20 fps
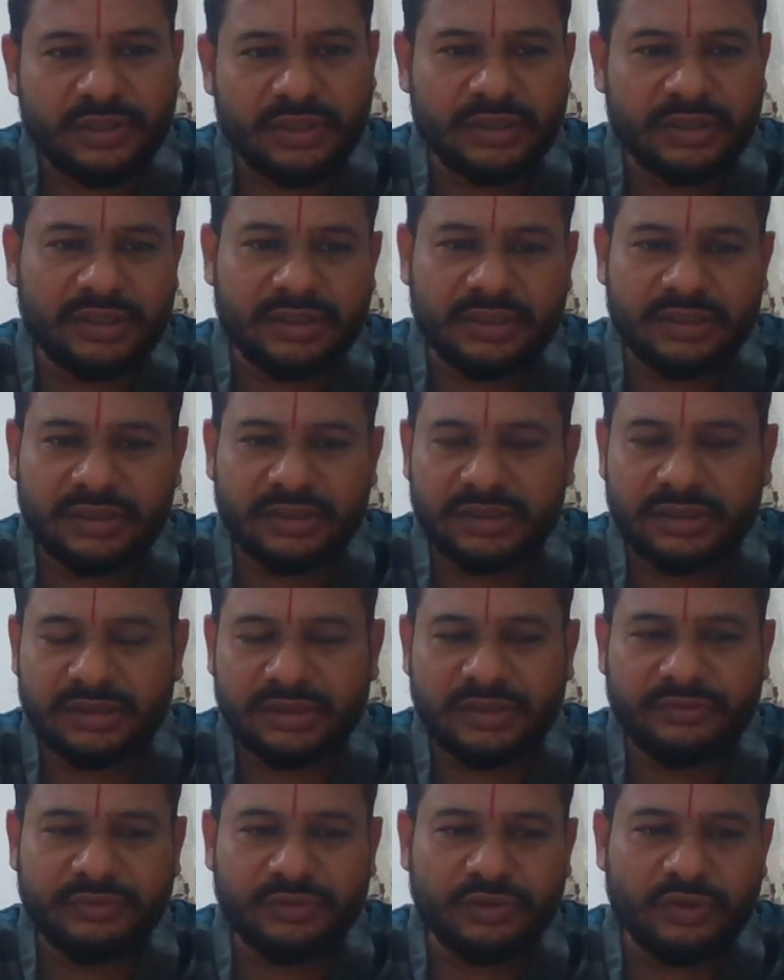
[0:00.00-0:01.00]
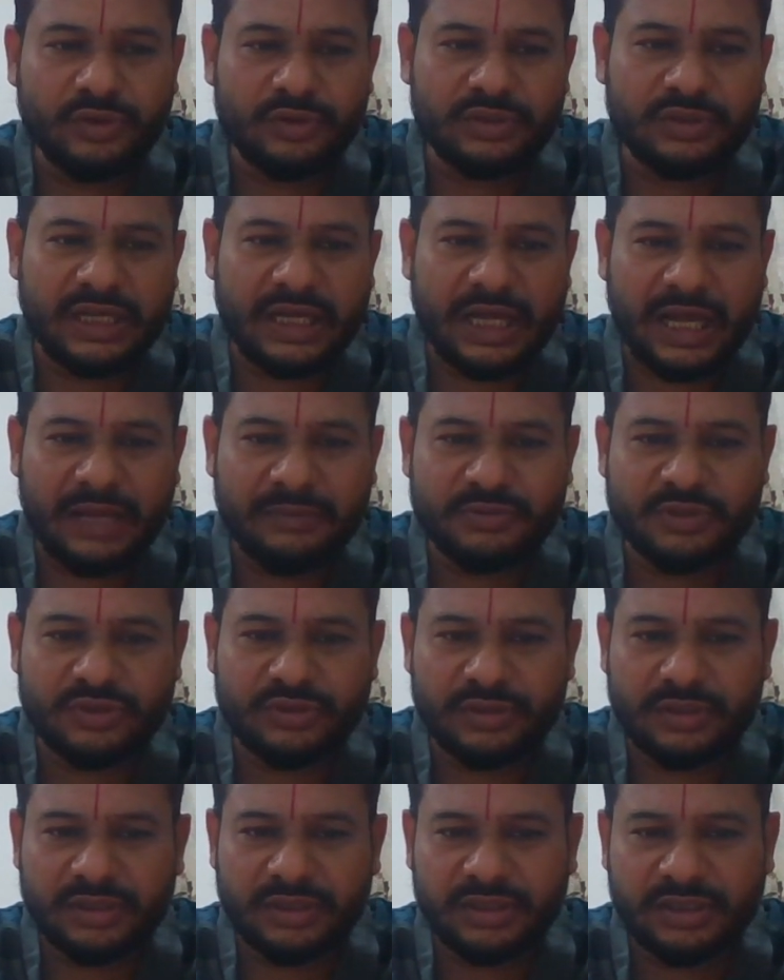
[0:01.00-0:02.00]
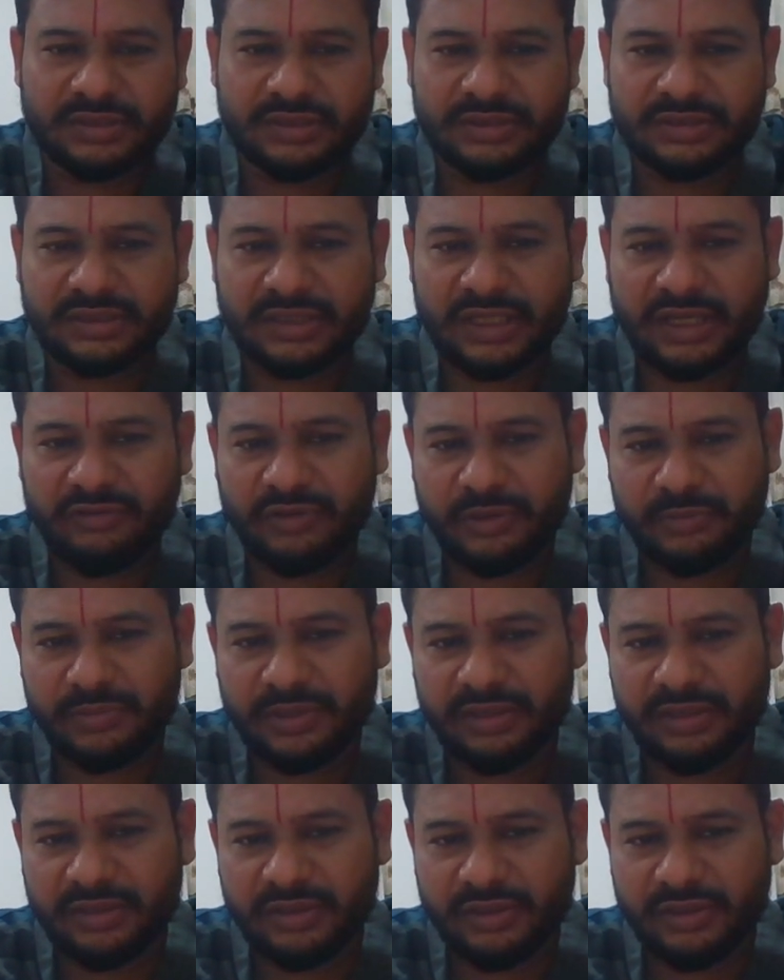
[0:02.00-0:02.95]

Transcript: If you go to the App Store, this is available.